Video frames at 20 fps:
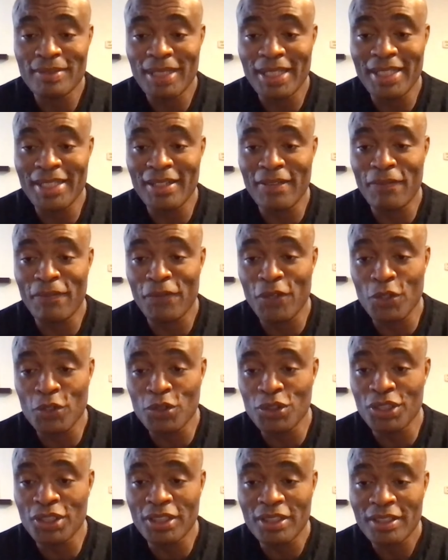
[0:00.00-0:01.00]
In the
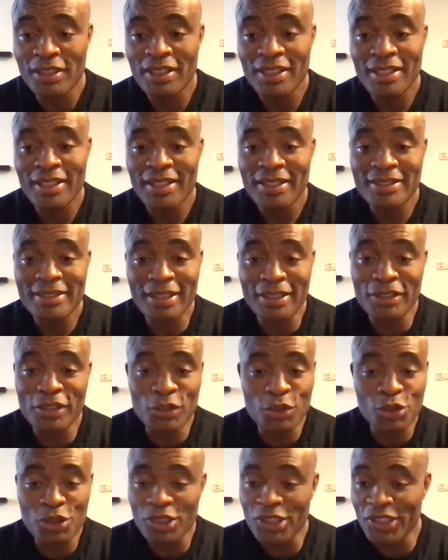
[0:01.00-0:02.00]
future the
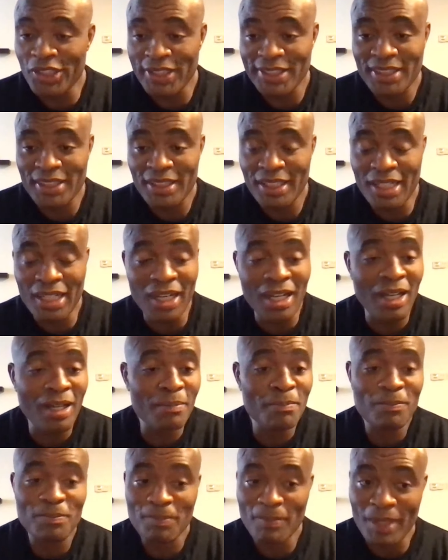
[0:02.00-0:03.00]
new generation
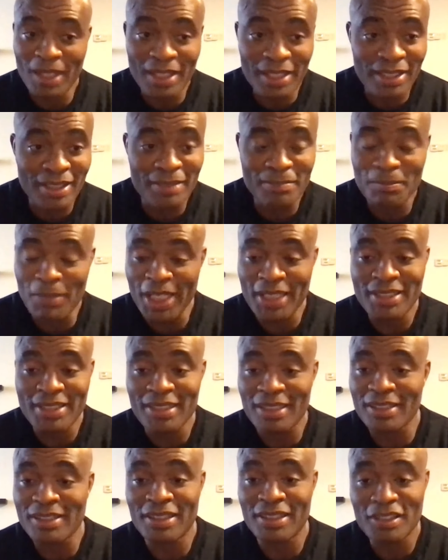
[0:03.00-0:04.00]
come and make
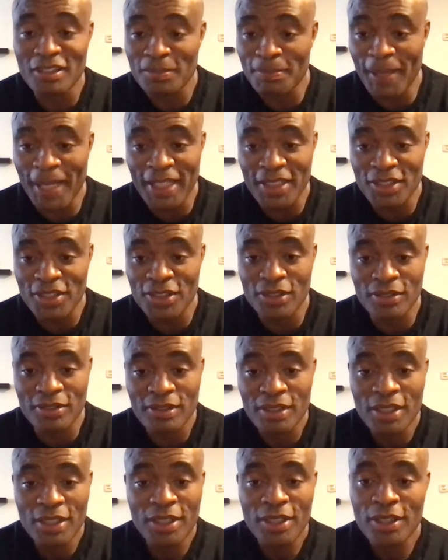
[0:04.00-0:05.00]
something special.
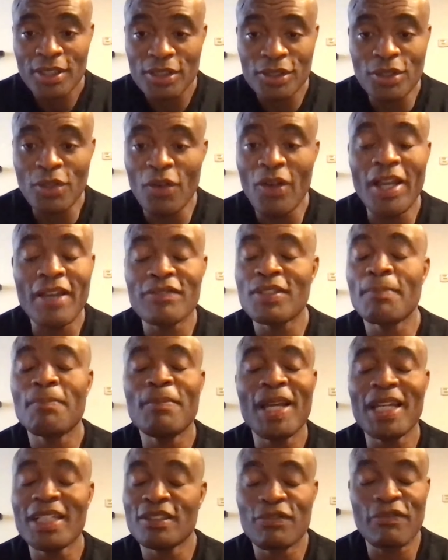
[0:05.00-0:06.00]
Don't have the
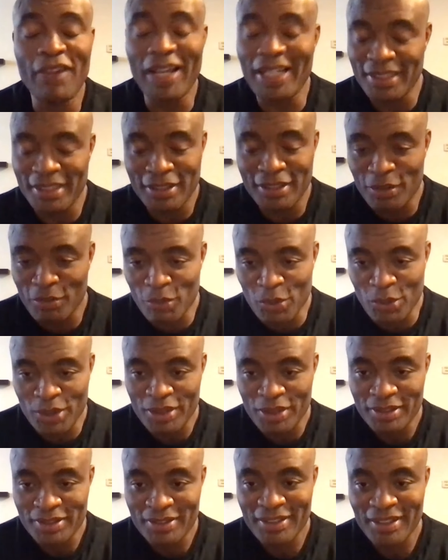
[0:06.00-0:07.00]
best fight in the
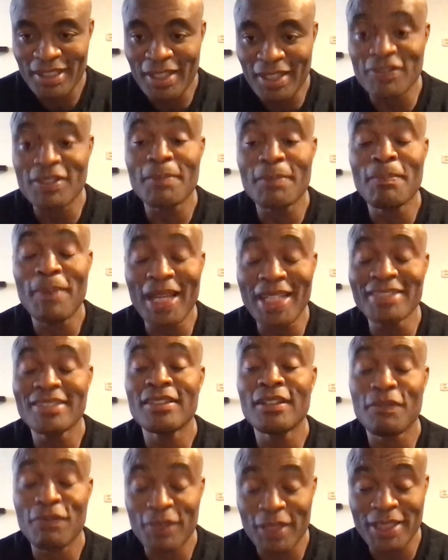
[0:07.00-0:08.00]
world. Have the
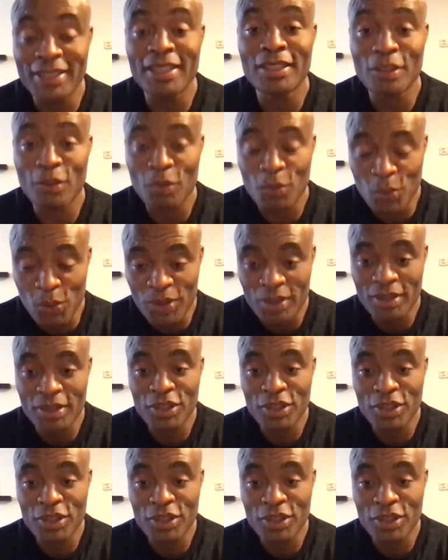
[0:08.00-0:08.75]
best event in the world.